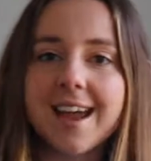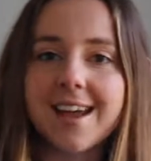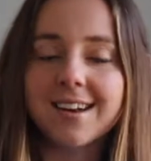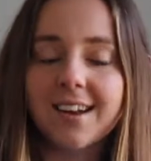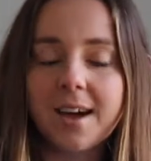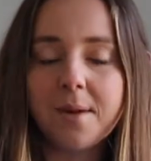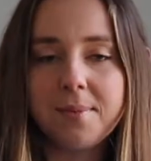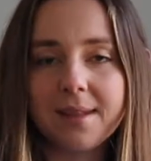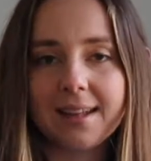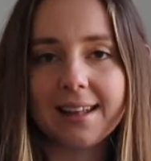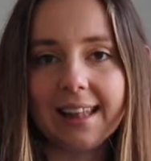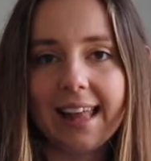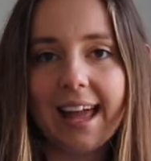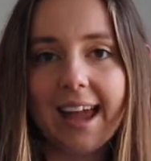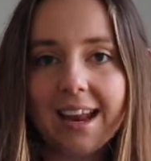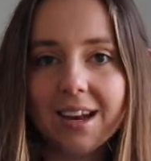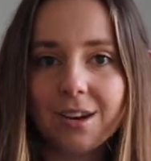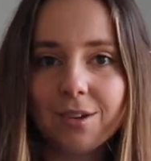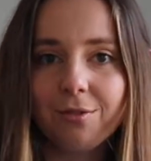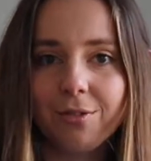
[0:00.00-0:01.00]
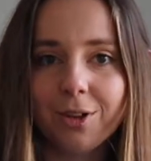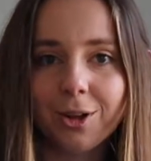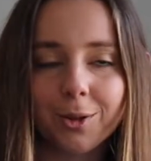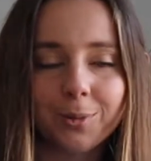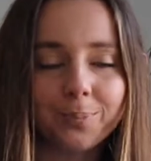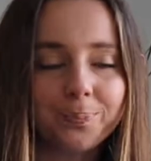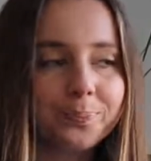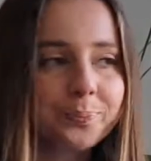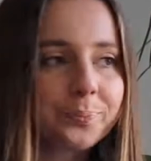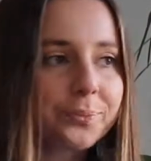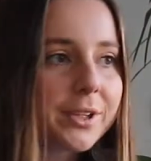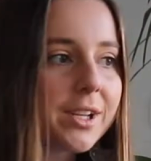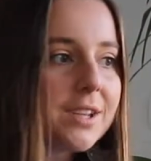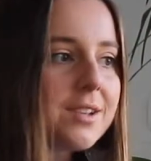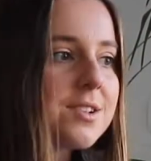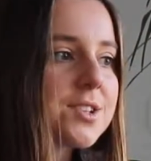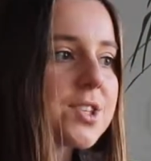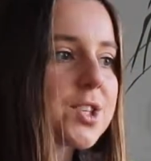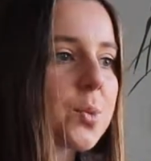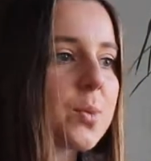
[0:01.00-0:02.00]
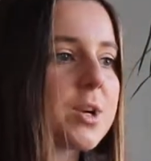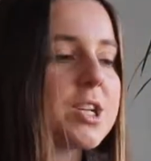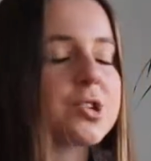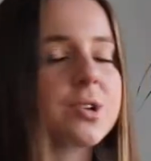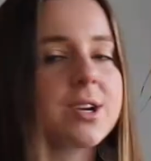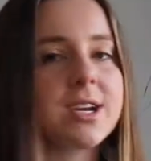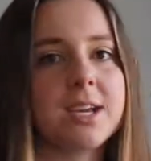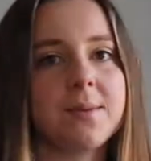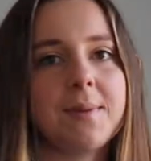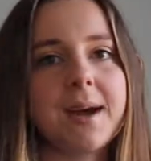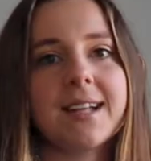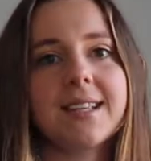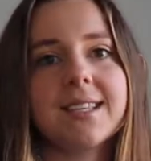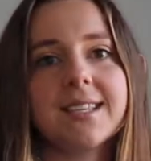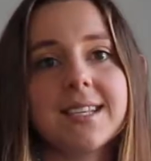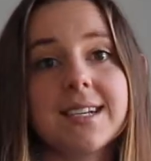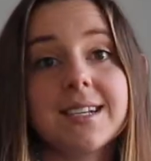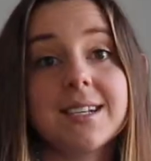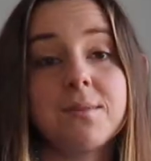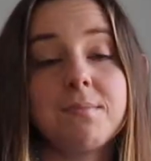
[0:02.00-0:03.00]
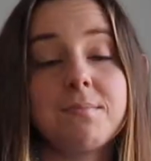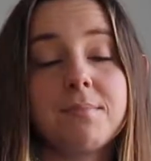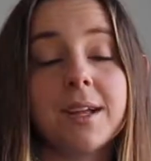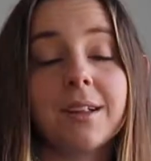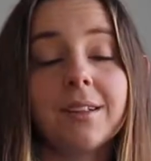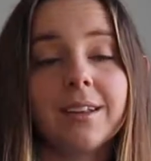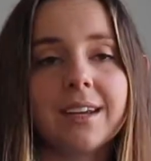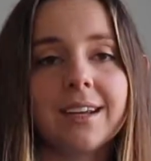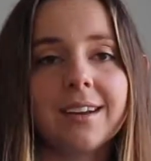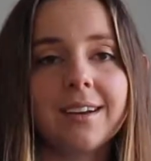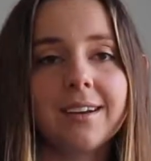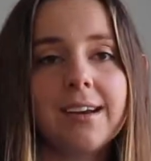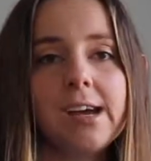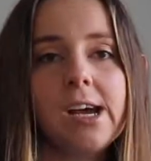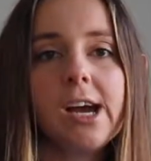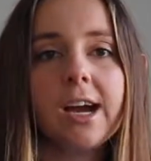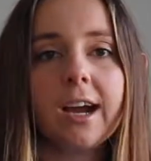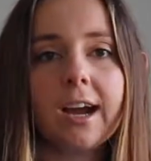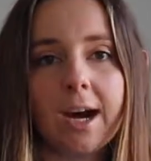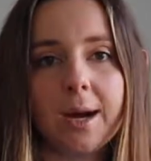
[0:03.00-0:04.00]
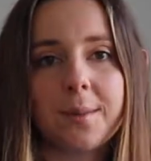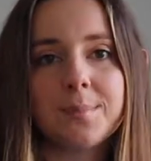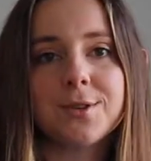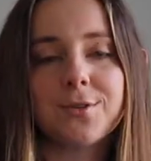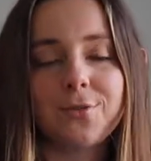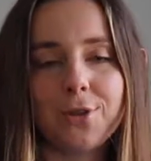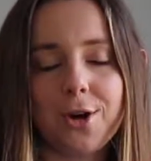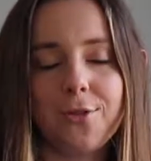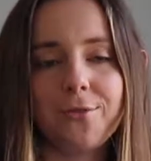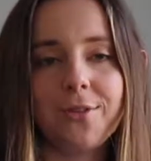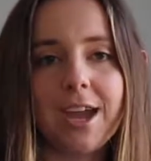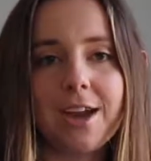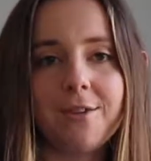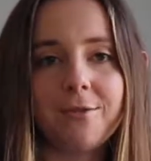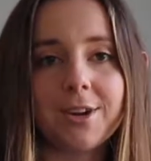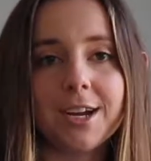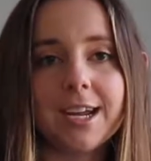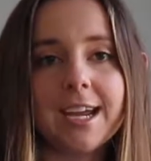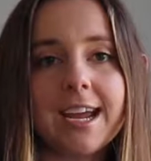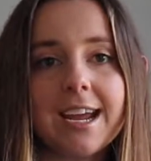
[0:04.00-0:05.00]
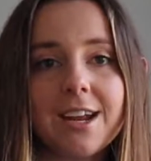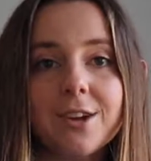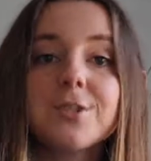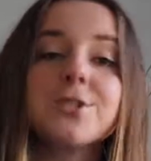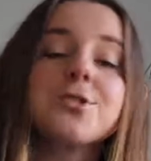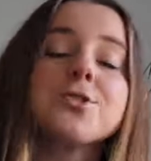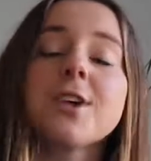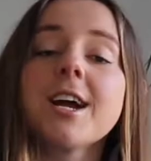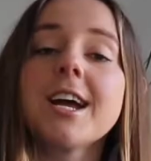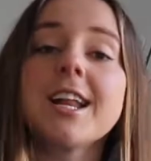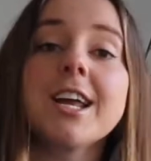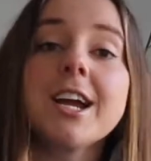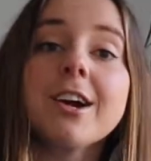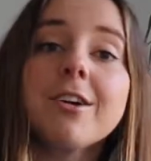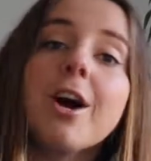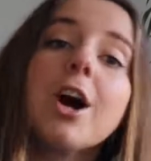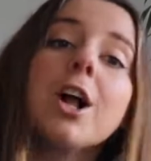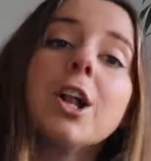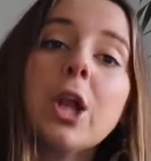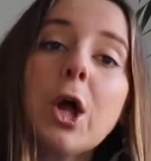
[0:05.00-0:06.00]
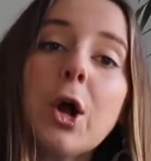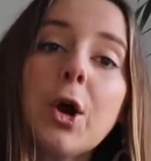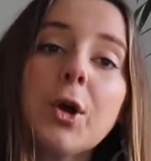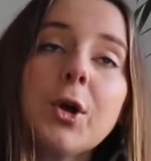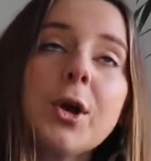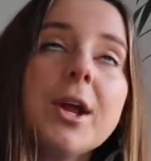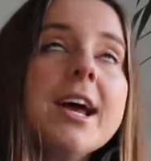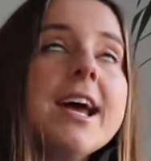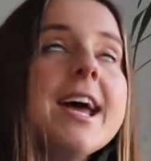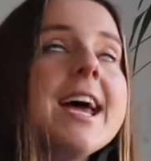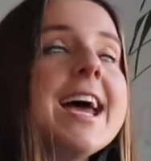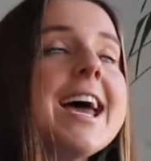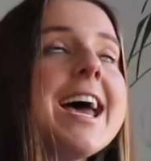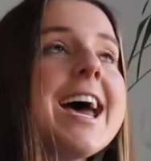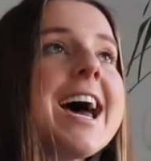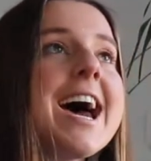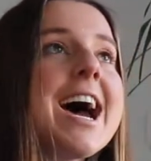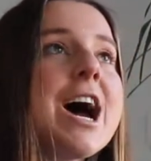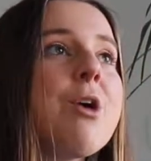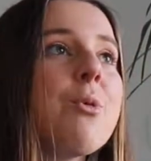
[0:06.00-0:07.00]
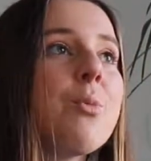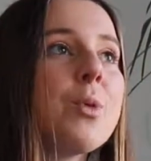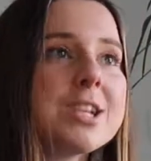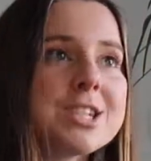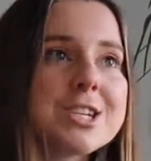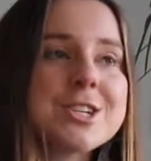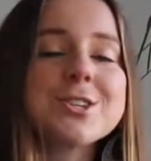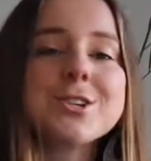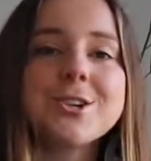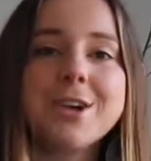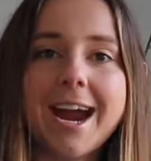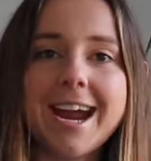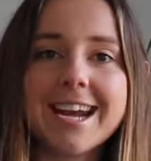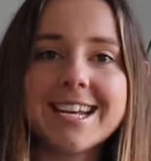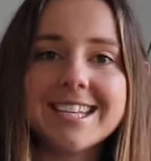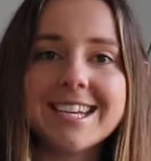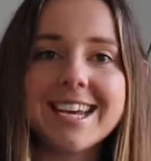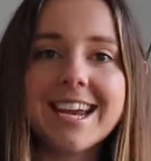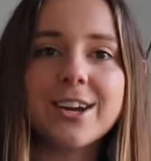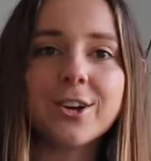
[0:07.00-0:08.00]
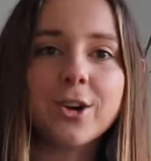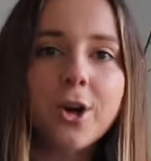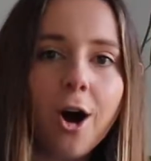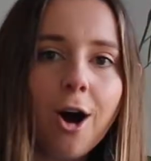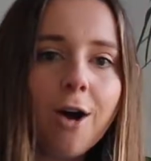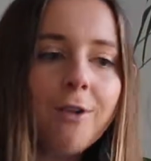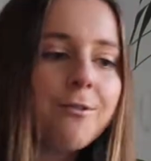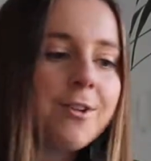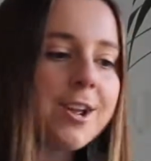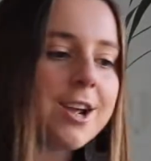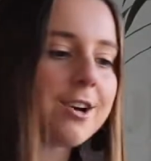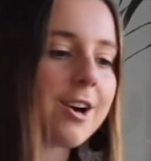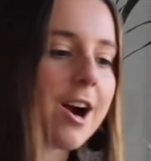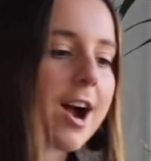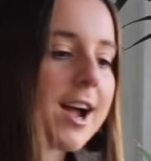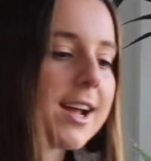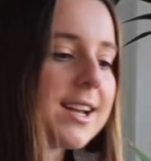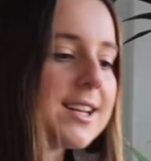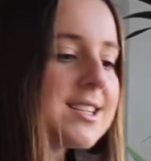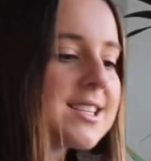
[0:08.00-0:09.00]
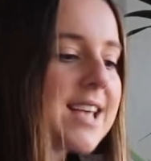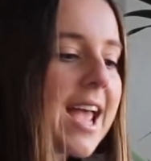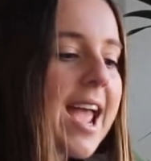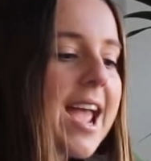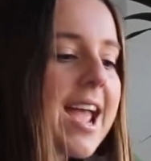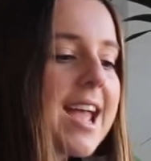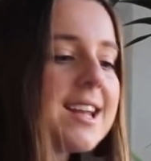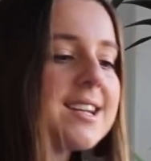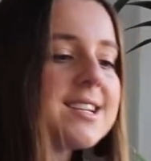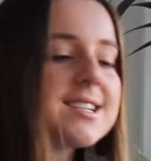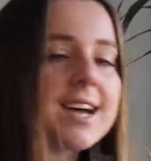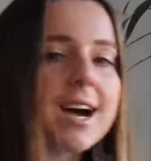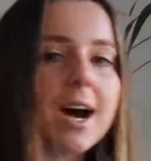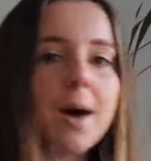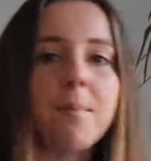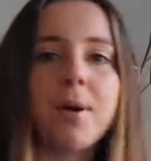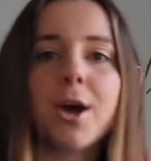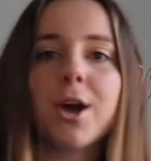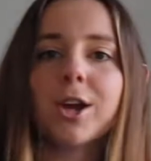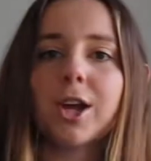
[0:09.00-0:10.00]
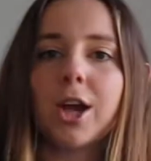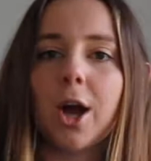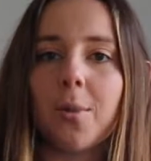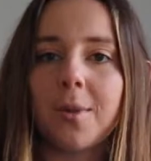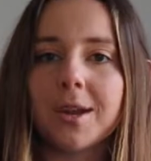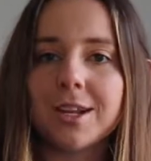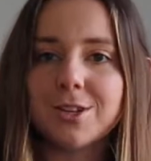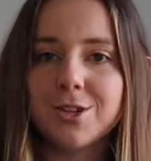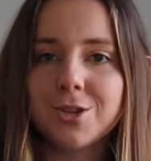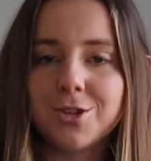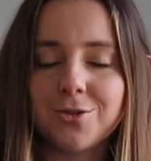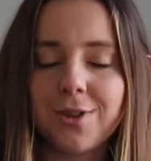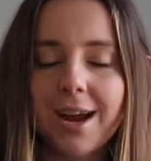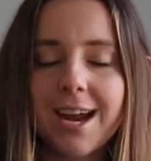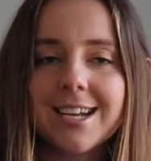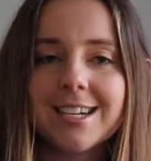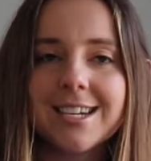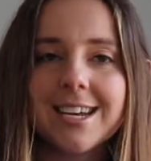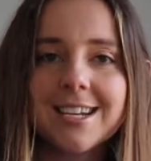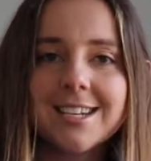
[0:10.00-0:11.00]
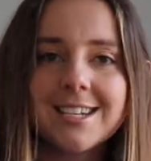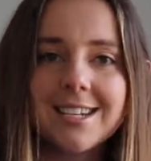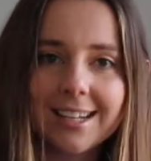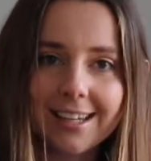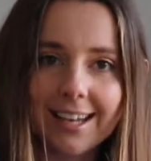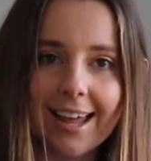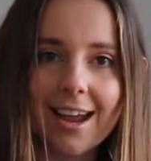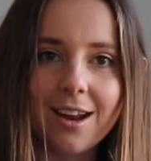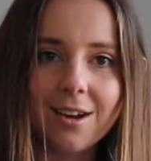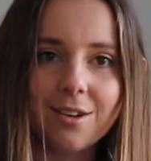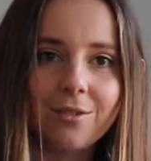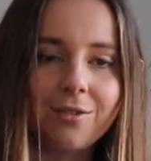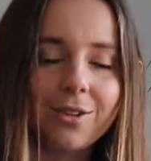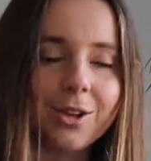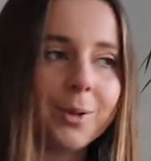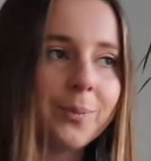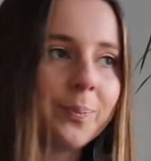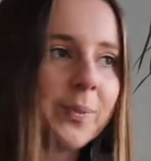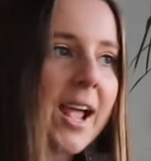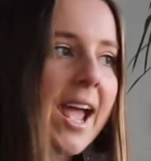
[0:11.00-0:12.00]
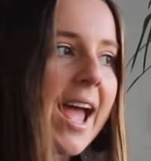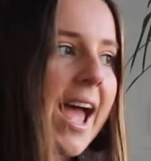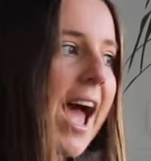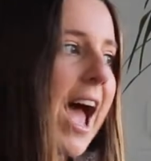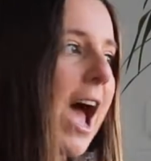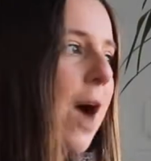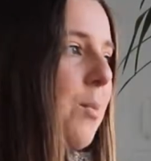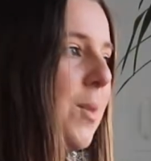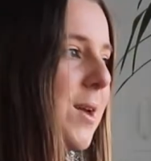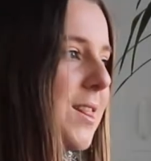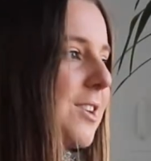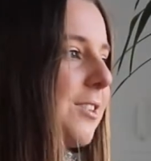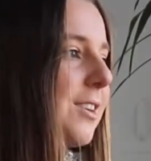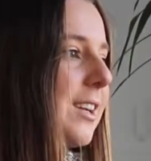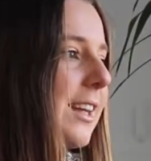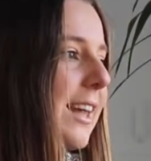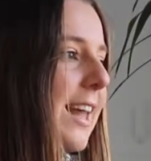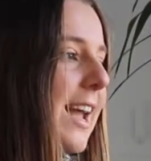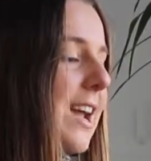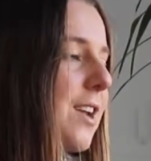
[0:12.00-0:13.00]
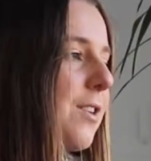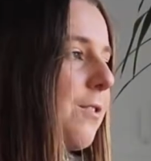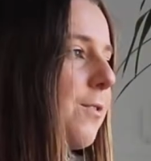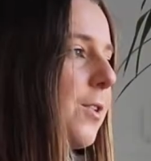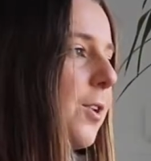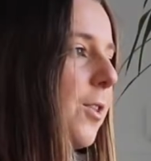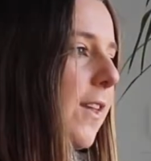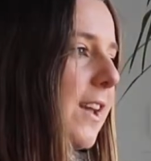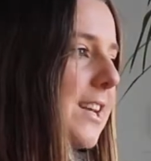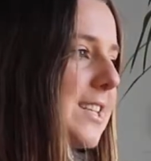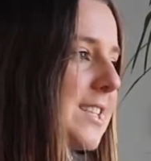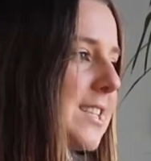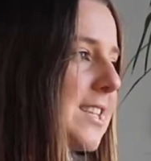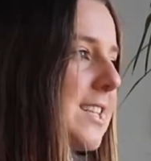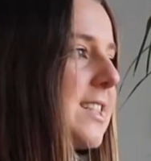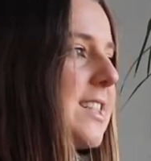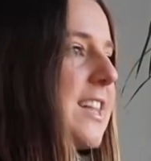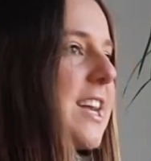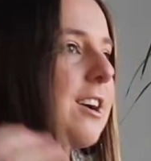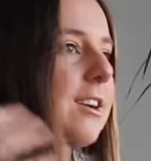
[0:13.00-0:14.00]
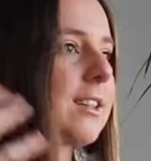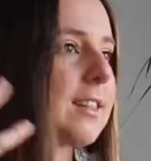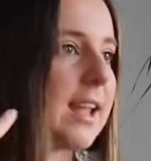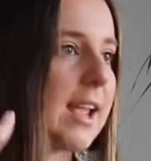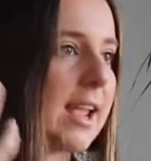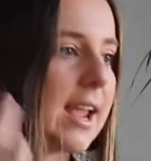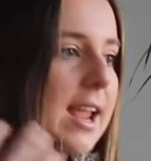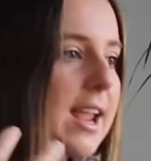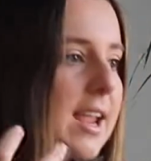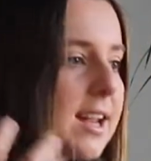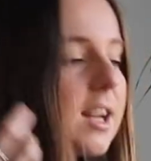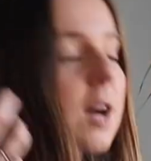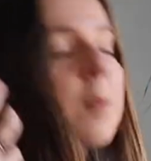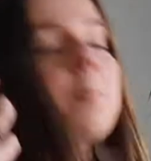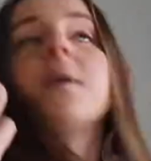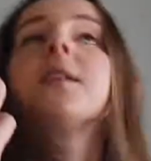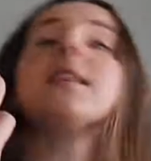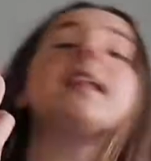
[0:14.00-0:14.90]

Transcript: end up in landfill. So we drink about 6 billion cups of coffee every year in Australia alone, which is crazy. And coffee grinds end up going straight to landfill. And when they're in landfill, they sit there and they heat up